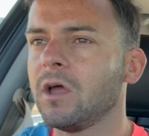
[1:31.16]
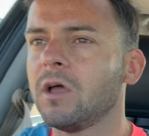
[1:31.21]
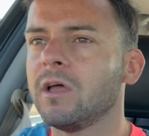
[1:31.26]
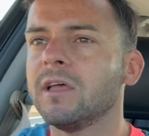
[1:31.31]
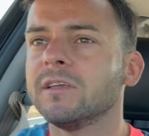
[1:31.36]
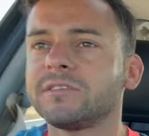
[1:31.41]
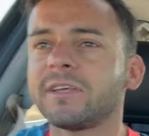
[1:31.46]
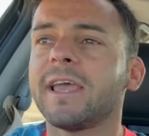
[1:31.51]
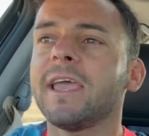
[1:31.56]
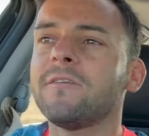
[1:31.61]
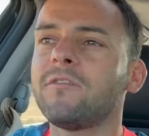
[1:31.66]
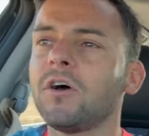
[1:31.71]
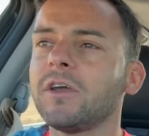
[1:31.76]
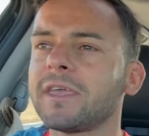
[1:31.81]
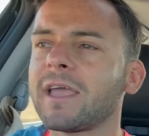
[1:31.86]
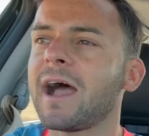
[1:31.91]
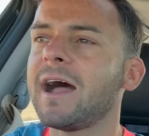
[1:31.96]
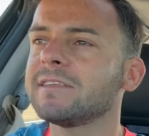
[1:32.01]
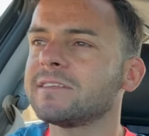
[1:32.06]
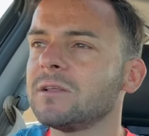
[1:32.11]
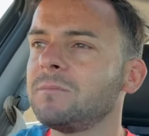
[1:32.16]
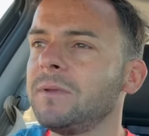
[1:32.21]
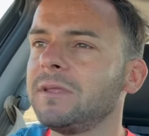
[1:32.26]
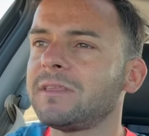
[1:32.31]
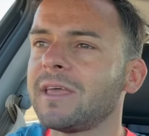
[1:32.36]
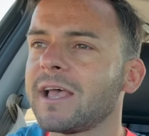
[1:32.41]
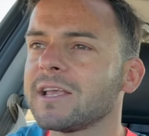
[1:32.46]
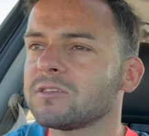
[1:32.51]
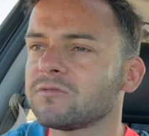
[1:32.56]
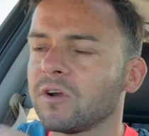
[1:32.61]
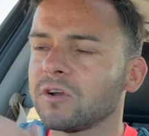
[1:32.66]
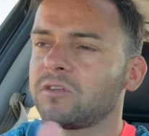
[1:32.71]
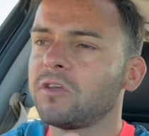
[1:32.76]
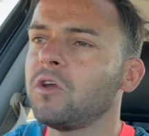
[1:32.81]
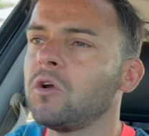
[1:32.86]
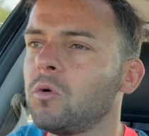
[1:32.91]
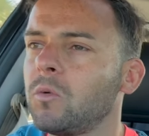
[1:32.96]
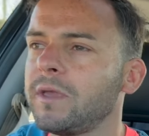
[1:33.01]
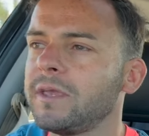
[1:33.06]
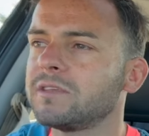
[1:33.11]
say if I cancel my test for
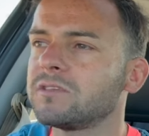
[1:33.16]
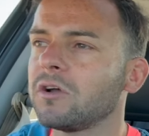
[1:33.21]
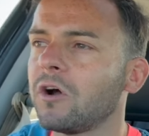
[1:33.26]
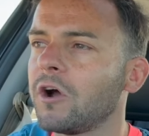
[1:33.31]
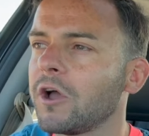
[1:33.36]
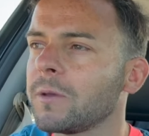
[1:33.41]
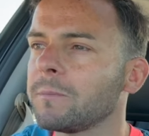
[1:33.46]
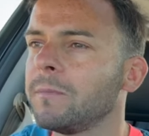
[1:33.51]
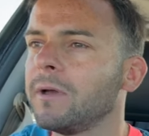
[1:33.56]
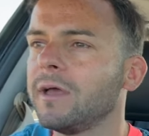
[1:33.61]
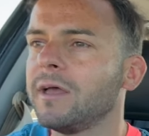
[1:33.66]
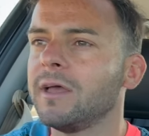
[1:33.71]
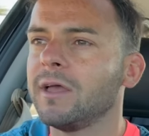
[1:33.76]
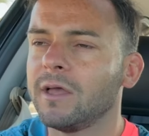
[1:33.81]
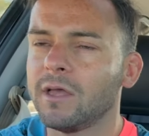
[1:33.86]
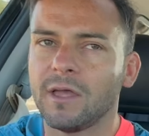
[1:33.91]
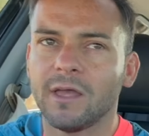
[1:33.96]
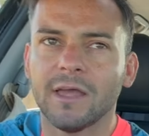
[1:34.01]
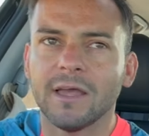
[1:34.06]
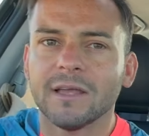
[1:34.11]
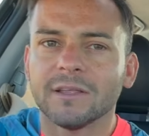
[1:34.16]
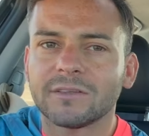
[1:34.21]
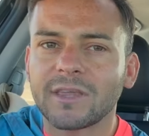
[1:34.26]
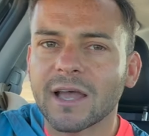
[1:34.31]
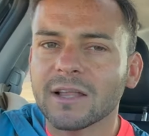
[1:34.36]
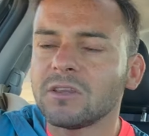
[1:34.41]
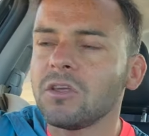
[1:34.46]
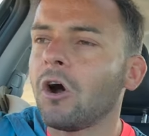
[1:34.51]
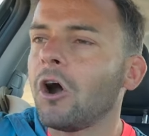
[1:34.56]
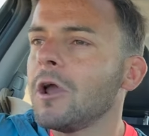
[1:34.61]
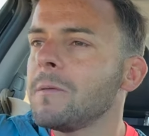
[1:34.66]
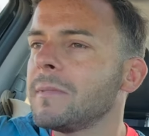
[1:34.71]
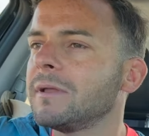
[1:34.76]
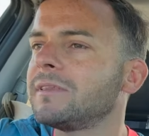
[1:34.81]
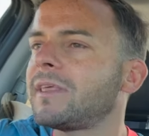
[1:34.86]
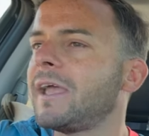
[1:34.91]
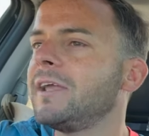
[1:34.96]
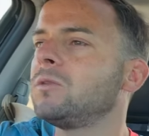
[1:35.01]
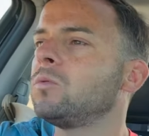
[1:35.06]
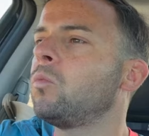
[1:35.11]
2 weeks time, that time and
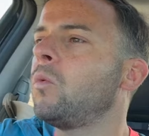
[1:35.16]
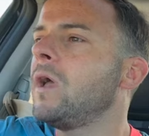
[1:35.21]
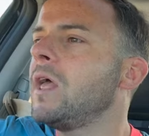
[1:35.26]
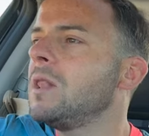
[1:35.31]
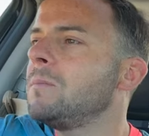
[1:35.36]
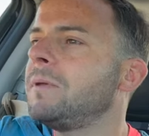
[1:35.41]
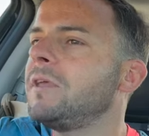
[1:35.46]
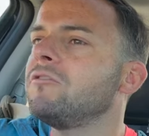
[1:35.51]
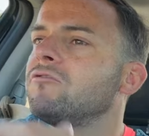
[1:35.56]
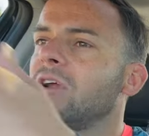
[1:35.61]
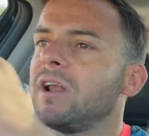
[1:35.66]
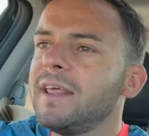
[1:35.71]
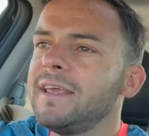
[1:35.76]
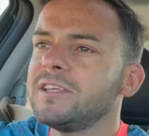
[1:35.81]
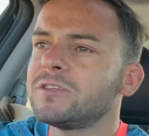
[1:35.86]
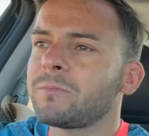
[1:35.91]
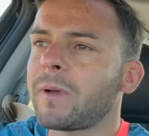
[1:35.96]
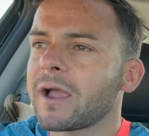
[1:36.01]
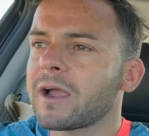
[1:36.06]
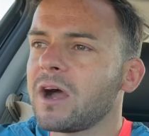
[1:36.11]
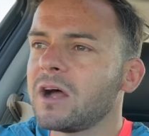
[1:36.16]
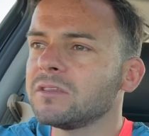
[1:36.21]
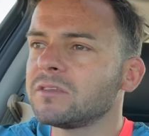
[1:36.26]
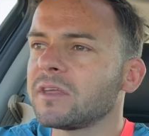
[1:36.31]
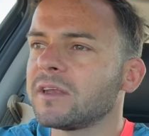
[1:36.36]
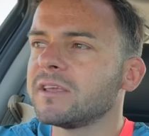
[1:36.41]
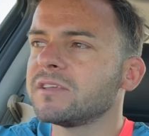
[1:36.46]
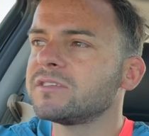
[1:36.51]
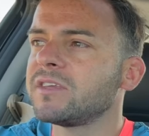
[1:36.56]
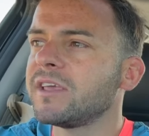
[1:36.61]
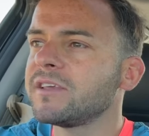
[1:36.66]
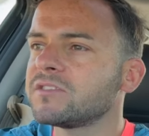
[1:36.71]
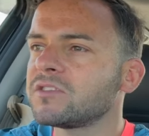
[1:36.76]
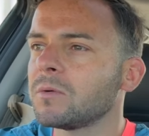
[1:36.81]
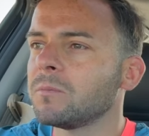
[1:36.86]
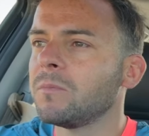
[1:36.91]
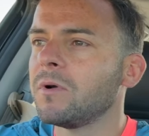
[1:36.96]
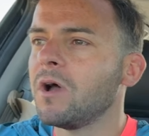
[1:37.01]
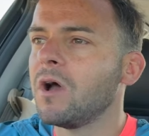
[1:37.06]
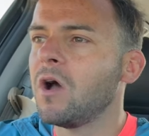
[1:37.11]
date will be released back onto the
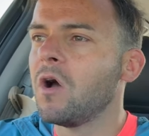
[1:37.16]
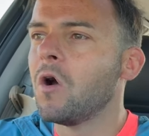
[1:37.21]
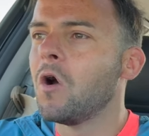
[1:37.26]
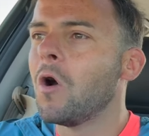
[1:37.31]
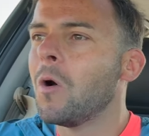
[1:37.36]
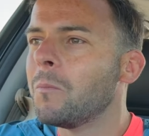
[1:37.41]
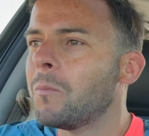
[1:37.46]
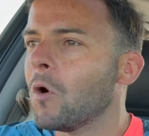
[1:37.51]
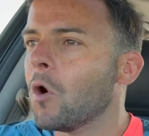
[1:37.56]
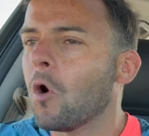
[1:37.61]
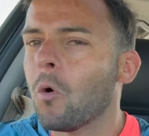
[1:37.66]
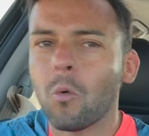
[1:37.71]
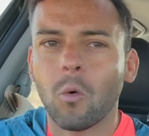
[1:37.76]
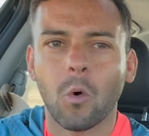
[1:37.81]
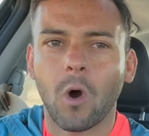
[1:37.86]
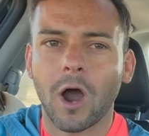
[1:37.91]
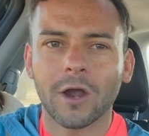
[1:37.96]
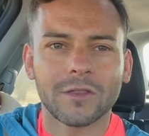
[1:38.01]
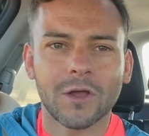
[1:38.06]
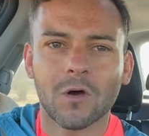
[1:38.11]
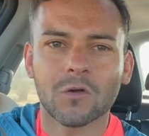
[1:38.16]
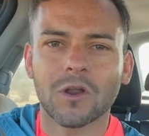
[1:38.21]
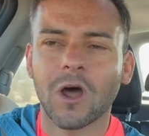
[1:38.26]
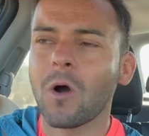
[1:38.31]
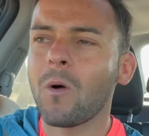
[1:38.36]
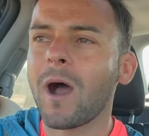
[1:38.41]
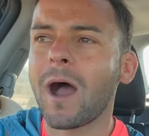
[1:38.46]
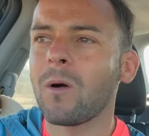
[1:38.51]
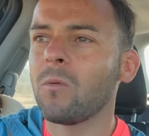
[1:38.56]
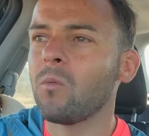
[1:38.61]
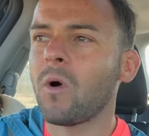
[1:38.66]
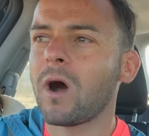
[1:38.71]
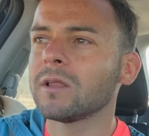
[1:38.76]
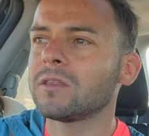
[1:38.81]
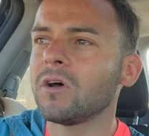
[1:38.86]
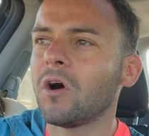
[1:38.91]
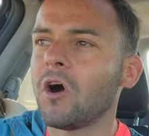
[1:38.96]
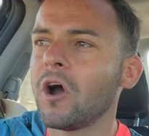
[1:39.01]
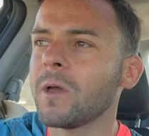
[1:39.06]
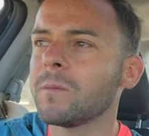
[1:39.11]
system. But I don't know at what
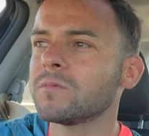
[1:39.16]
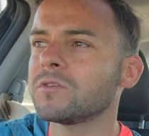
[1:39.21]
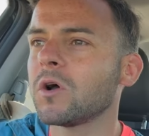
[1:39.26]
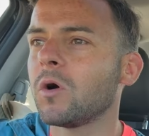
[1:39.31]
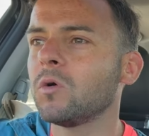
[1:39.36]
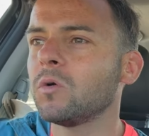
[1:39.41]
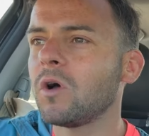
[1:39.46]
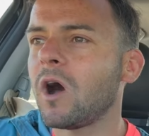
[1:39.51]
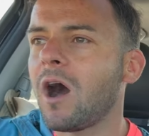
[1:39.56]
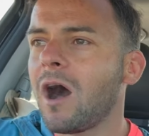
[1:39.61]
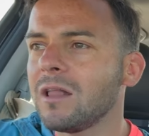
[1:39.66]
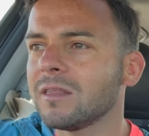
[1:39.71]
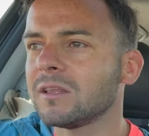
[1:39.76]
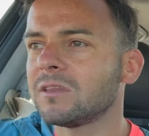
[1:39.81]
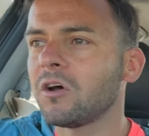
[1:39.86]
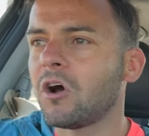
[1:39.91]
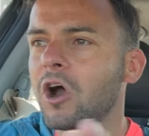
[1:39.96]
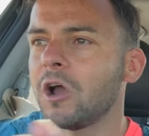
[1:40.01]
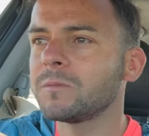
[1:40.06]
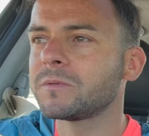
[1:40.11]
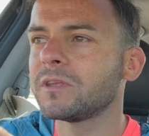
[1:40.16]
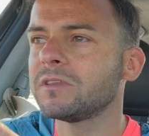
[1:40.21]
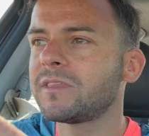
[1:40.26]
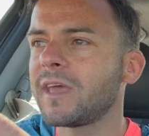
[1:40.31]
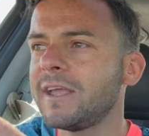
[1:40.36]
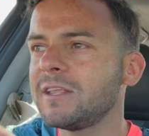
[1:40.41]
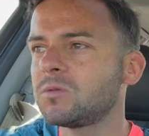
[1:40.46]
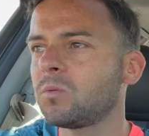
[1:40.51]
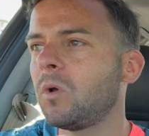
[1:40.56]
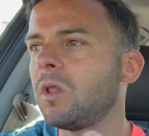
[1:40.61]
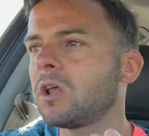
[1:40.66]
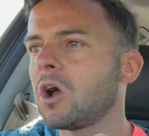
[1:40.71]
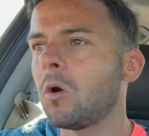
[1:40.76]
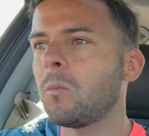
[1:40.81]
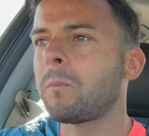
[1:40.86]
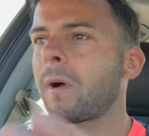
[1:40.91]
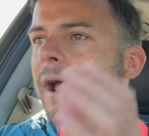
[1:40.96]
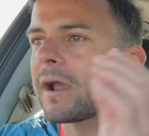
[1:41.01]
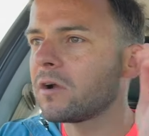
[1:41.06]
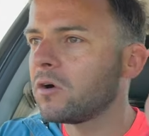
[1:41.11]
time, so all the times and dates will go
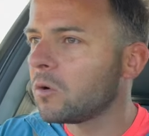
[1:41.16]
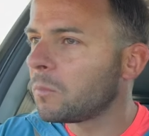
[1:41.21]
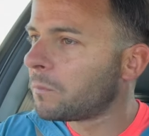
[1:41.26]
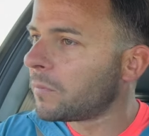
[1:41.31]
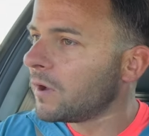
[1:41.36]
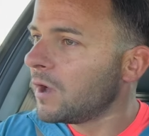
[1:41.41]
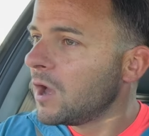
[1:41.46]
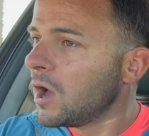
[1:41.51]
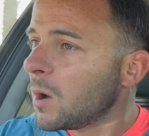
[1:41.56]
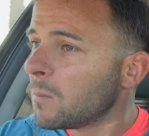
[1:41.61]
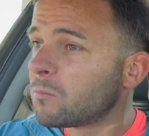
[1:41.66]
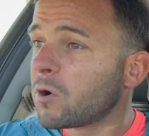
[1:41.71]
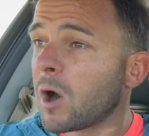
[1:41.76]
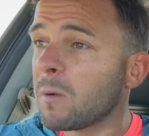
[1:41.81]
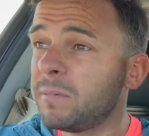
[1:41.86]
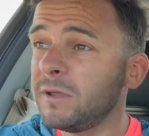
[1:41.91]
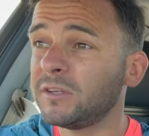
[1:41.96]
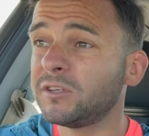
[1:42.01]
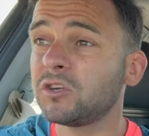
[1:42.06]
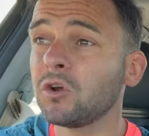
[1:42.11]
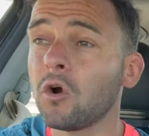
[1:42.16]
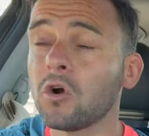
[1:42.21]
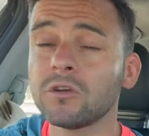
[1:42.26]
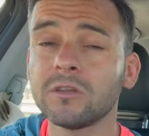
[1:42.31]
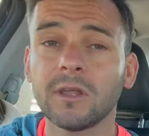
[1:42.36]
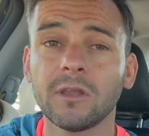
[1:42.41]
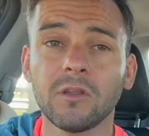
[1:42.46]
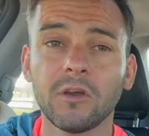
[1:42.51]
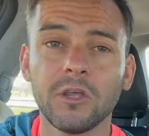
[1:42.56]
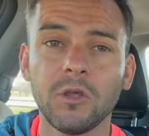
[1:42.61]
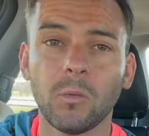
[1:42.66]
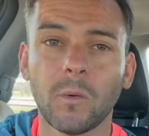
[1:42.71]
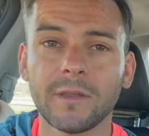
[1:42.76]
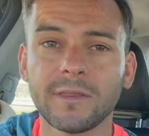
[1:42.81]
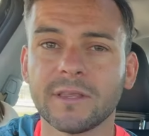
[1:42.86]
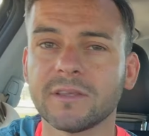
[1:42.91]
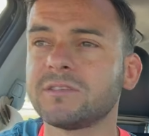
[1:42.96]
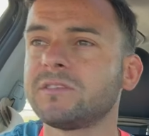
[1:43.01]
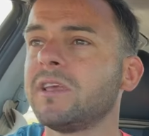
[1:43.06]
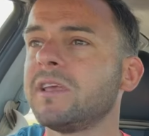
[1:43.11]
back up probably during the night when
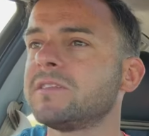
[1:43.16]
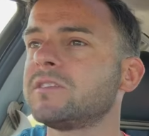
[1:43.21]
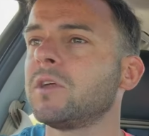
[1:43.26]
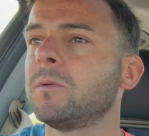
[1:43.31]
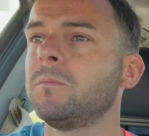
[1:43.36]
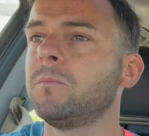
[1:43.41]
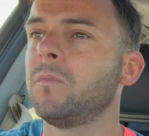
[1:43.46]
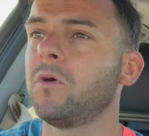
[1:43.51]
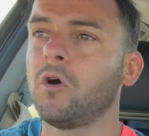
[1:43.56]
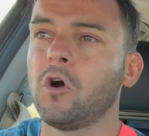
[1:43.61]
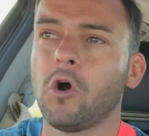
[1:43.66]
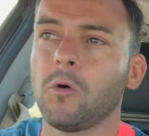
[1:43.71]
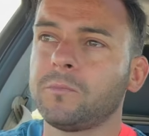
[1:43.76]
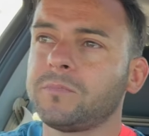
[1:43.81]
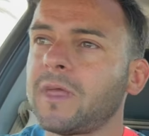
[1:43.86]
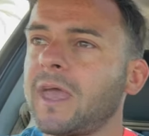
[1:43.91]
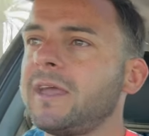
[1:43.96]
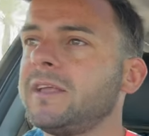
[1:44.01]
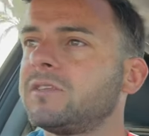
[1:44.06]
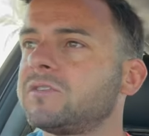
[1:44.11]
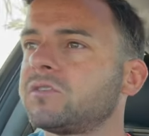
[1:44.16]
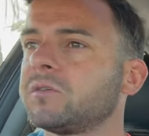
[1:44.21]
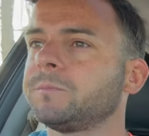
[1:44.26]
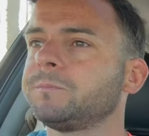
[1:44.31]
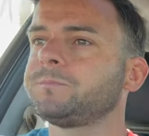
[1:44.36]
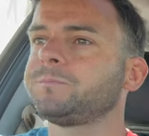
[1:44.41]
the system updates.